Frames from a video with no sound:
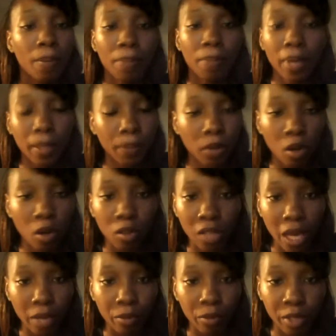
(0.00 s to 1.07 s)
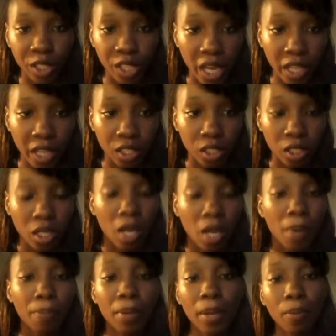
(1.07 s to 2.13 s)
People don't like rejection.
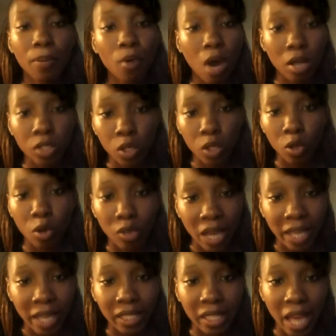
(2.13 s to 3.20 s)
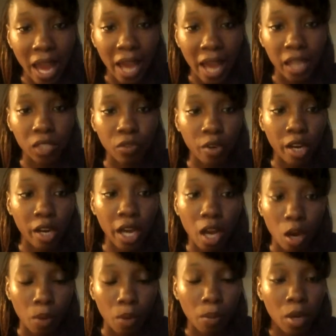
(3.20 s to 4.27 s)
People also don't like to ask for
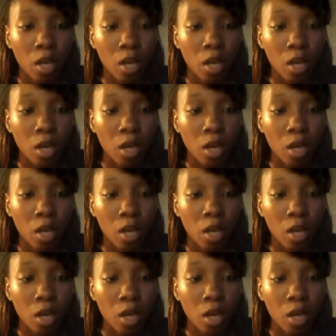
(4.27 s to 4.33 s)
help.